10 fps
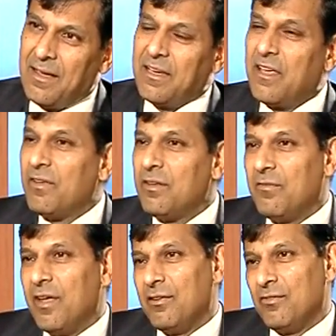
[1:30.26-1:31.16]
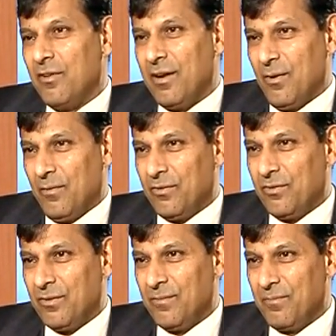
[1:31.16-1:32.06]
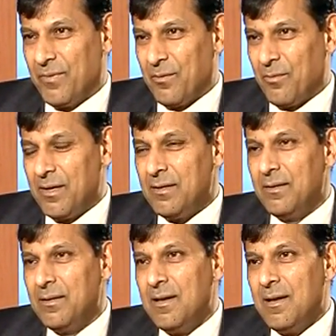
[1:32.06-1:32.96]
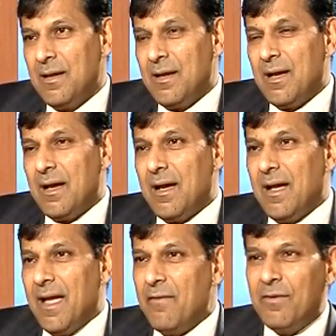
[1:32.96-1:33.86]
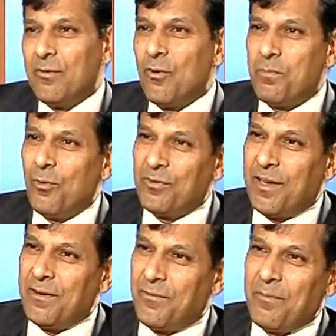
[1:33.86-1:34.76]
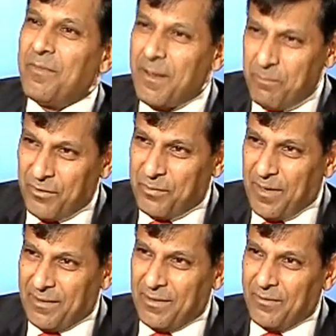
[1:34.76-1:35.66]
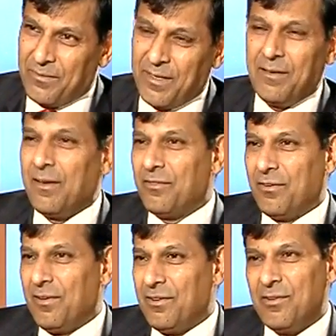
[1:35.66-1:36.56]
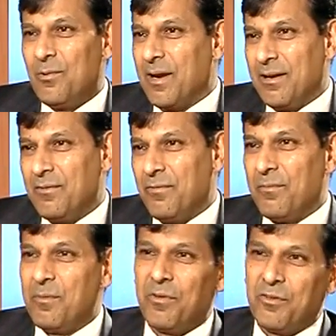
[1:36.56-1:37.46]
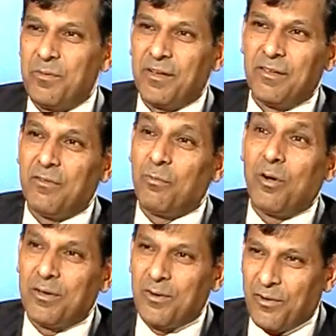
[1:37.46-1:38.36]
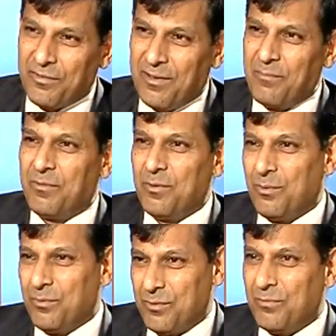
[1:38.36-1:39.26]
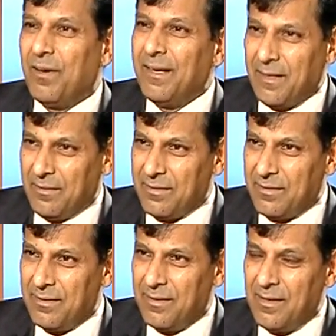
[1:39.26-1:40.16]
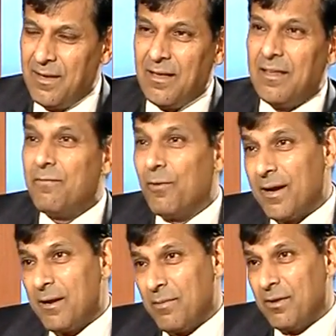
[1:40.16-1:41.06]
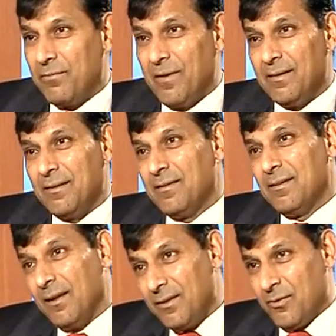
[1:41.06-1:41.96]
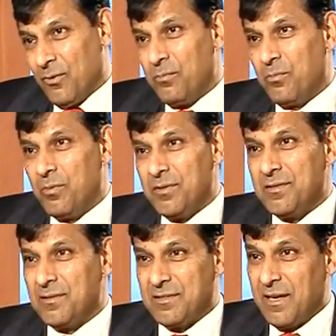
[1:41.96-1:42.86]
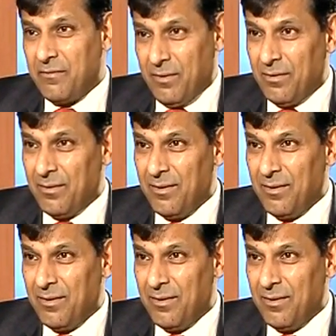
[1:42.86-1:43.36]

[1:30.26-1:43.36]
given the various trade-offs, right? Every group looks at it from their perspective. The industrialists look at it from the perspective of what it costs them to finance. They forget about the fact there's another group, which is a saver,